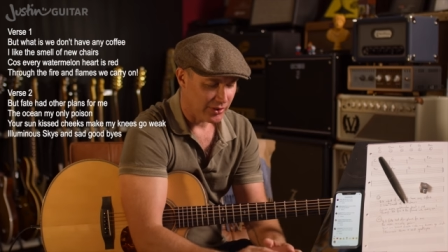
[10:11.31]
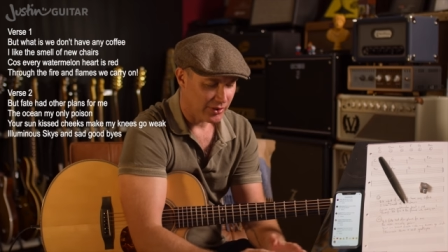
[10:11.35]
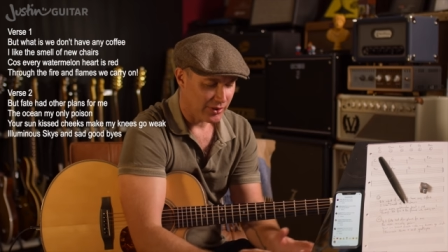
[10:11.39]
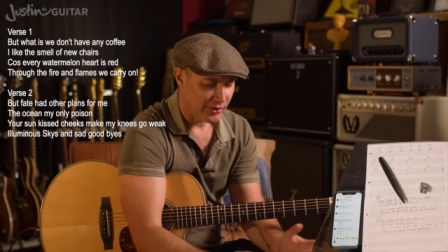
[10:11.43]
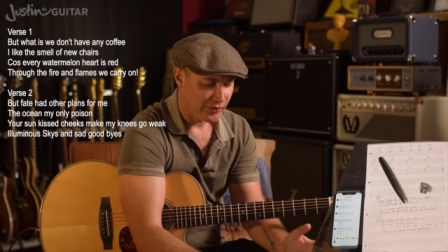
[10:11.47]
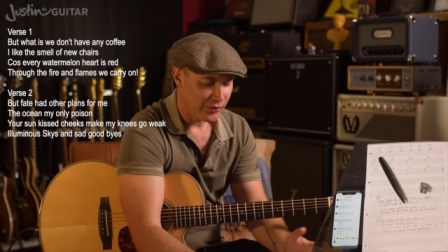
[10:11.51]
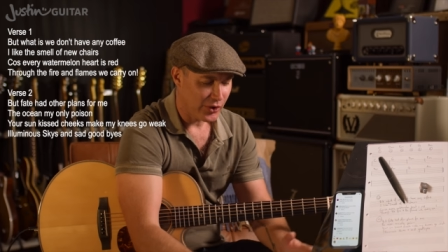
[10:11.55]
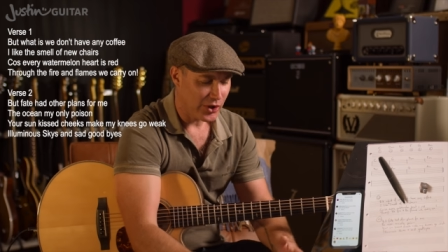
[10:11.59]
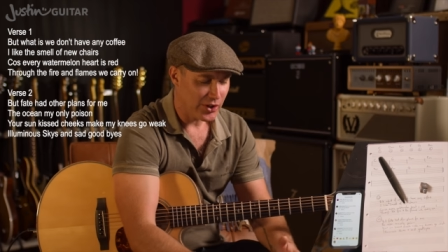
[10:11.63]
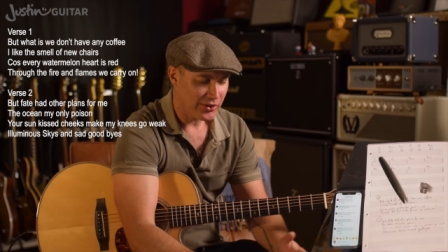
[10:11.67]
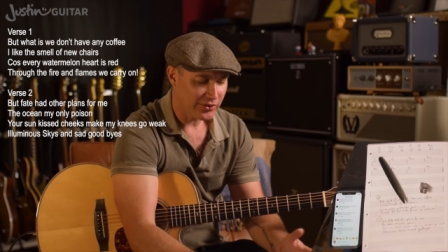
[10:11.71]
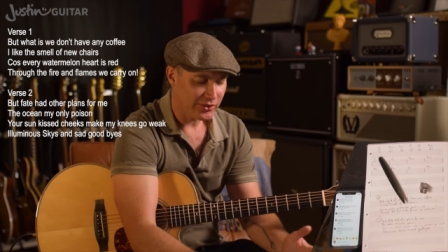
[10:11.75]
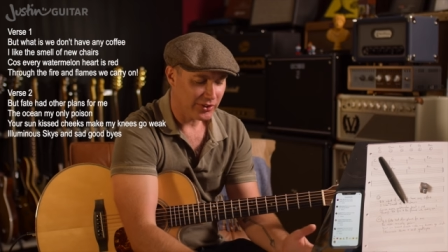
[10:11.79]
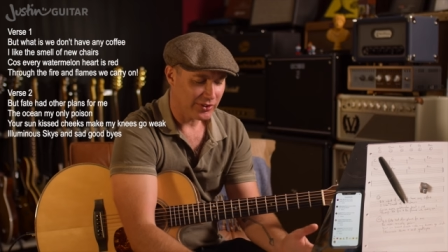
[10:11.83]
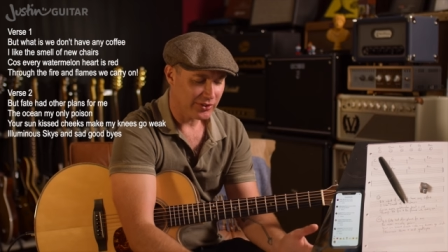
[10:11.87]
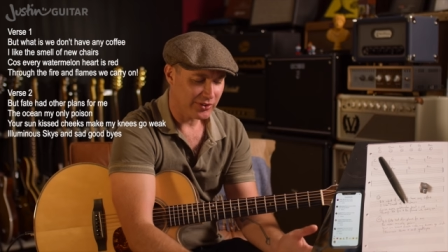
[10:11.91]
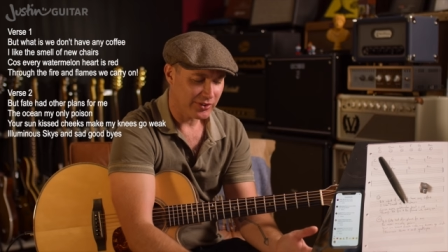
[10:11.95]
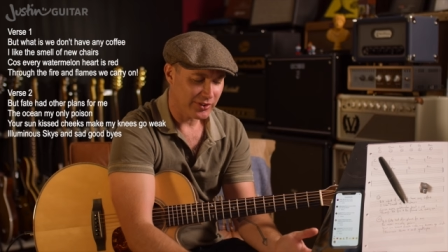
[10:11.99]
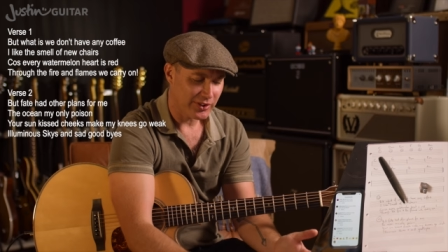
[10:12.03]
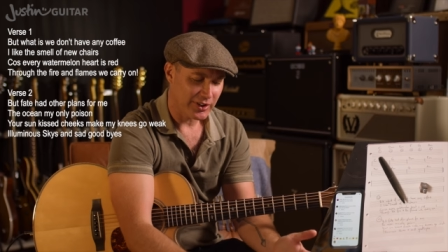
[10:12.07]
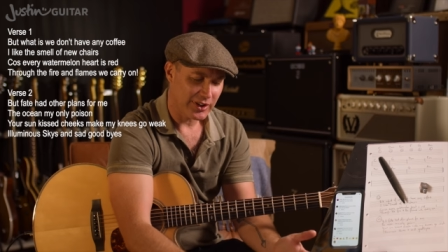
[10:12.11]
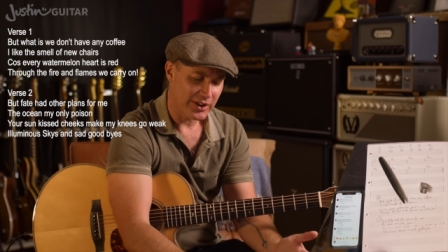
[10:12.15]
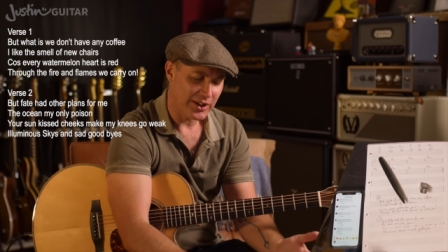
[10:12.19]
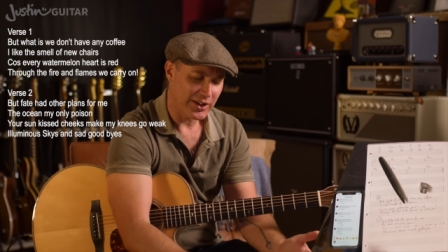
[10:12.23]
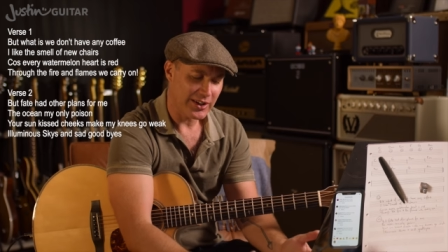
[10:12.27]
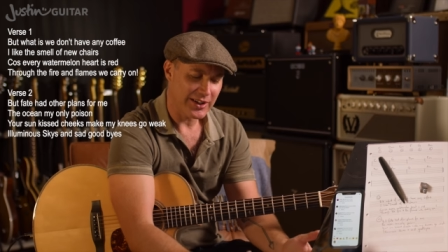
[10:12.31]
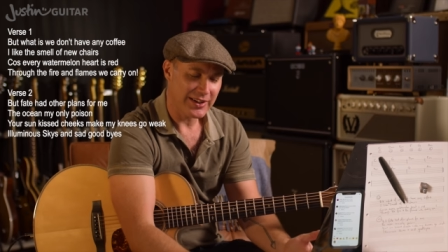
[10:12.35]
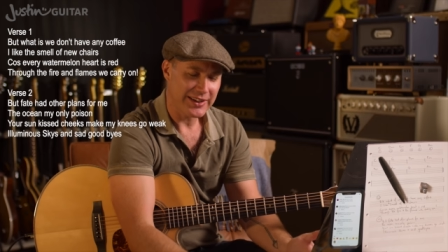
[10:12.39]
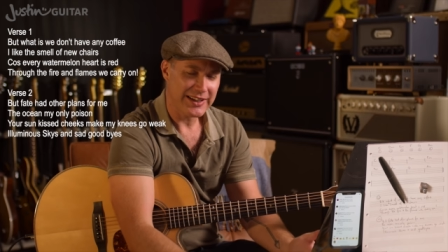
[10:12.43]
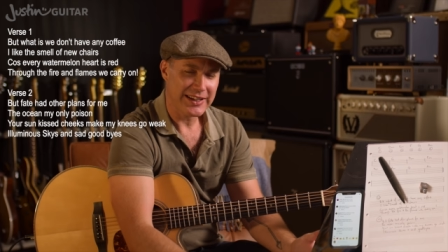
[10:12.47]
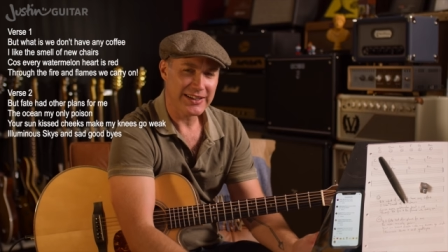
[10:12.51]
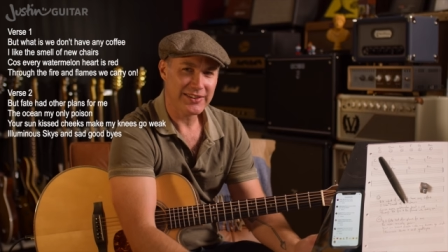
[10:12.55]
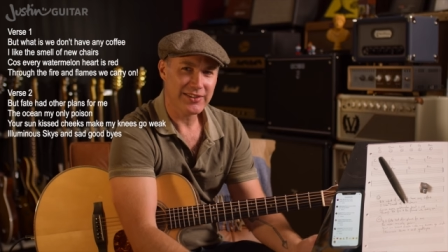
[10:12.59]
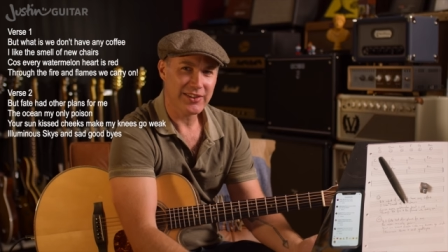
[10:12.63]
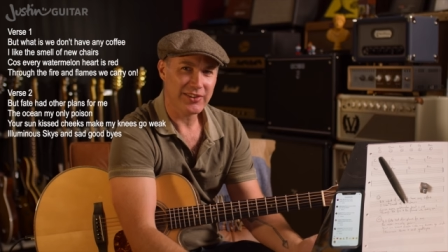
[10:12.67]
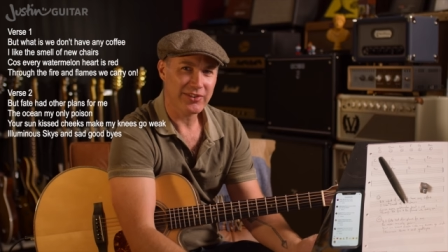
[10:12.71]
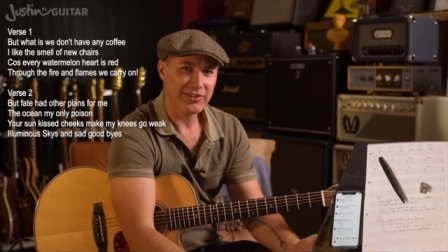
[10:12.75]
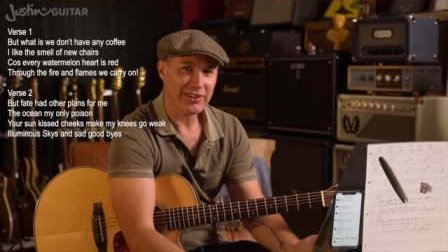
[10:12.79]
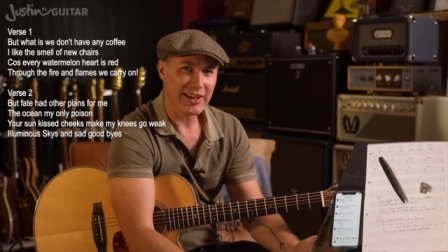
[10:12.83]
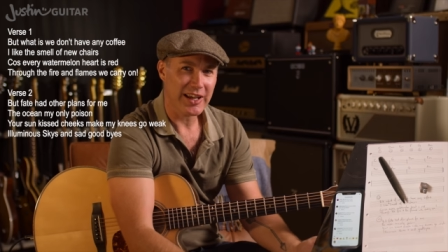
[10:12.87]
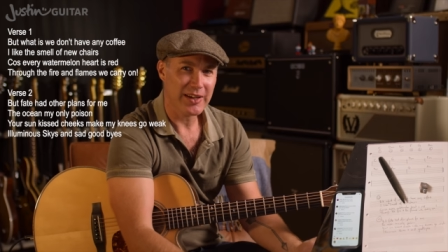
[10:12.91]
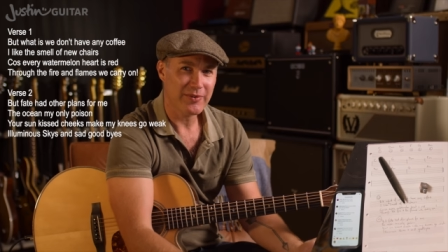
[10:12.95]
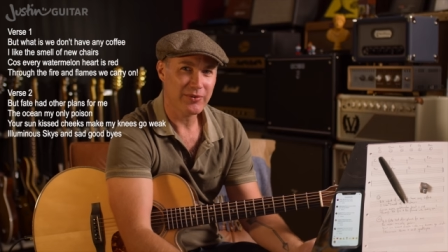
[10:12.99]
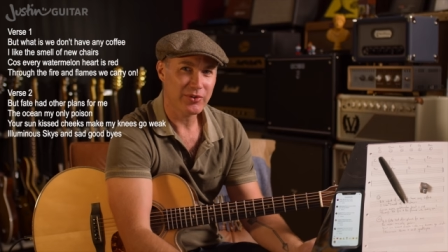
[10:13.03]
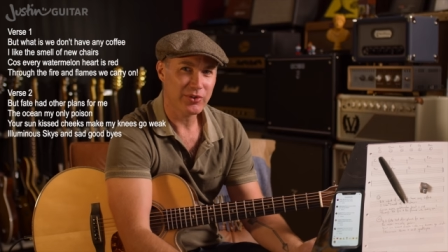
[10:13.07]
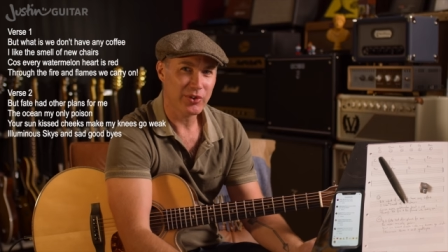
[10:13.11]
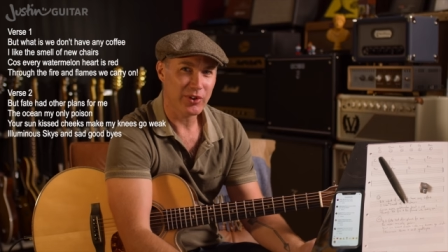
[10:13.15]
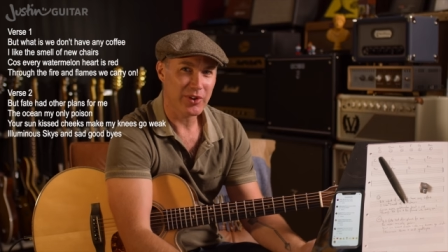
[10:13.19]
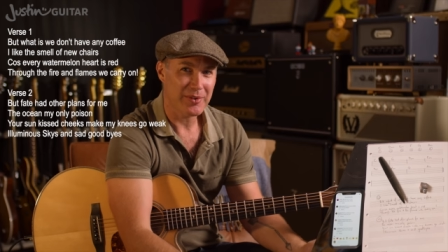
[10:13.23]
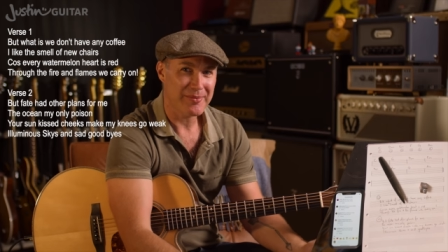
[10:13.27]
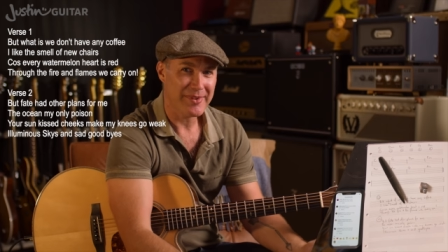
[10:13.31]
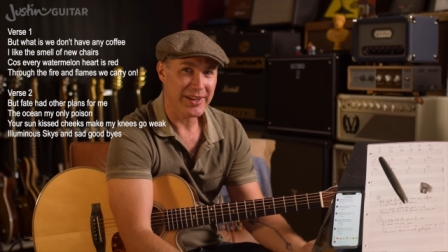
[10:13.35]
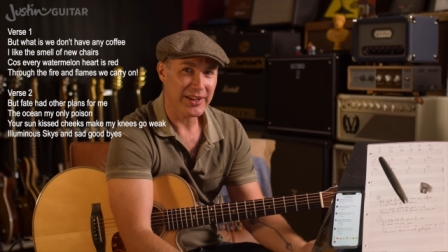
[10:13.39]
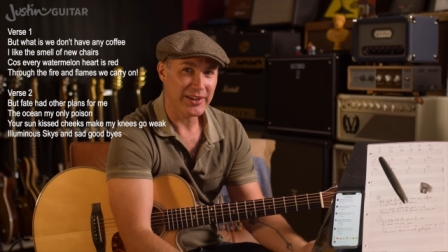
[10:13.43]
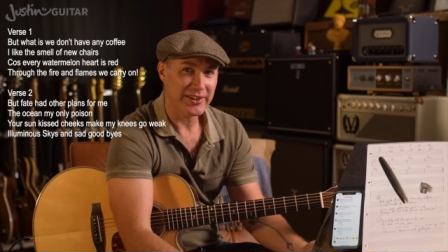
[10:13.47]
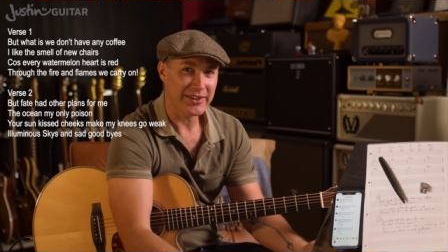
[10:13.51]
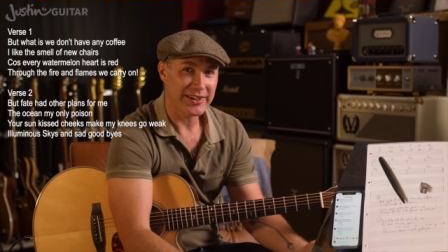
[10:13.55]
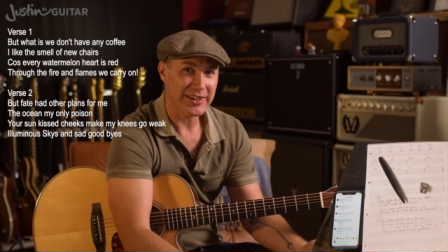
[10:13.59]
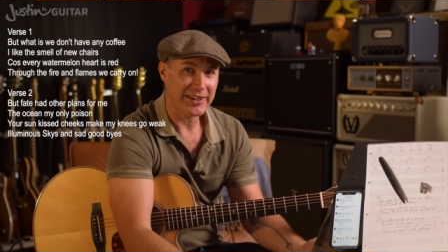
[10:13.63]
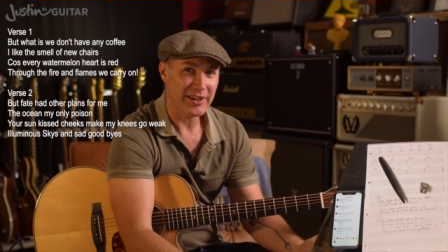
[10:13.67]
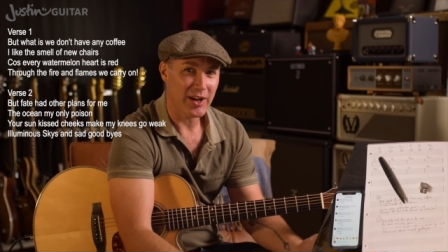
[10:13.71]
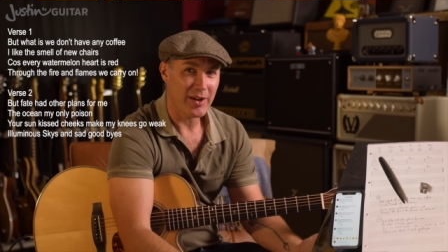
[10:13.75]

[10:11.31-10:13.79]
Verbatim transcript: the verse is going to need the same sort of melody,